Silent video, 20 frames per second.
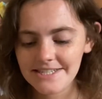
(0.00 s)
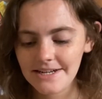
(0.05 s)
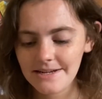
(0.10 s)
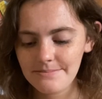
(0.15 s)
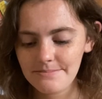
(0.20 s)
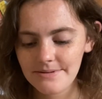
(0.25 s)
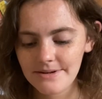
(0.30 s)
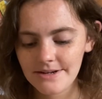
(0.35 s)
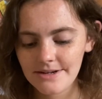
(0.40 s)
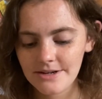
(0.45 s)
up,
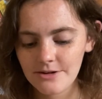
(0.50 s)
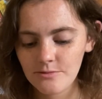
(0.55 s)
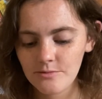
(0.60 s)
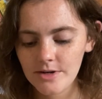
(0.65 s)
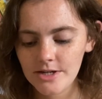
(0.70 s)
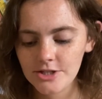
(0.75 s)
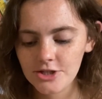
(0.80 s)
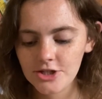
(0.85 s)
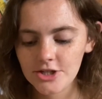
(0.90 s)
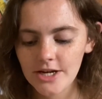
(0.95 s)

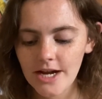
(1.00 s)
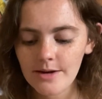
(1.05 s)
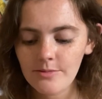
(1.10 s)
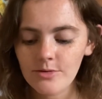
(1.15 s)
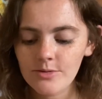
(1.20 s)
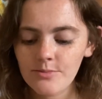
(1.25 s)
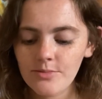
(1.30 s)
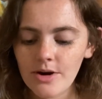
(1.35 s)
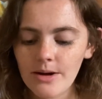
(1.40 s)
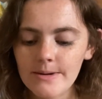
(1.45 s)
which I
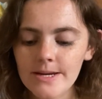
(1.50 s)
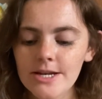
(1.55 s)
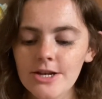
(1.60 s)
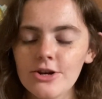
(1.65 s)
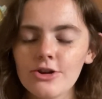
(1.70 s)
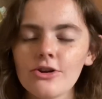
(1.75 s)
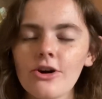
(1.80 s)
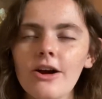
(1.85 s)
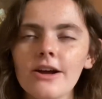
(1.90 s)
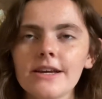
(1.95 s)
will probably
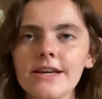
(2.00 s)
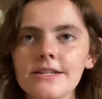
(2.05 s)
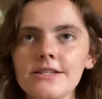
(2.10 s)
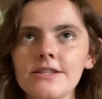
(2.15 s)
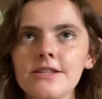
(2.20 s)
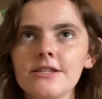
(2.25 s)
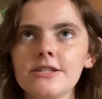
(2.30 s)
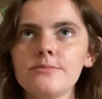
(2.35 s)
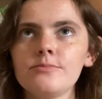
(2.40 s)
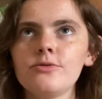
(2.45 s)
not get to
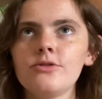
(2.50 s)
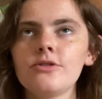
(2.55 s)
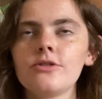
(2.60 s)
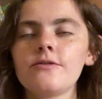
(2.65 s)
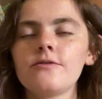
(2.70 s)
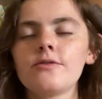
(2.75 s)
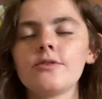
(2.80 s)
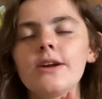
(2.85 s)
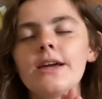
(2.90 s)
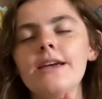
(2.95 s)
this book
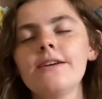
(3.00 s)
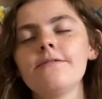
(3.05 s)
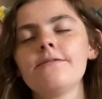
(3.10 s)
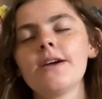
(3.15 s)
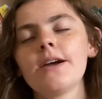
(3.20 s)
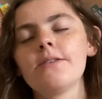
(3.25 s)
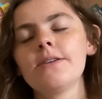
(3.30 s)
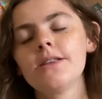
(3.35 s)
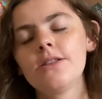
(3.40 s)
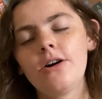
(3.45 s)
for a
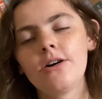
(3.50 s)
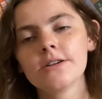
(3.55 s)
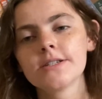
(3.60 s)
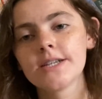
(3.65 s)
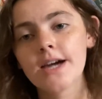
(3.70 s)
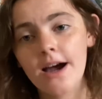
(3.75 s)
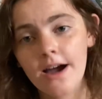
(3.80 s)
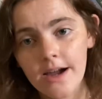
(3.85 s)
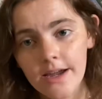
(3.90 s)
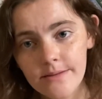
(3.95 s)
very long
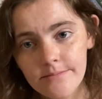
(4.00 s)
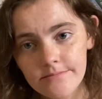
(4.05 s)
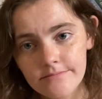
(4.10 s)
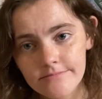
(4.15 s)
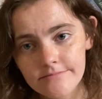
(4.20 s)
time,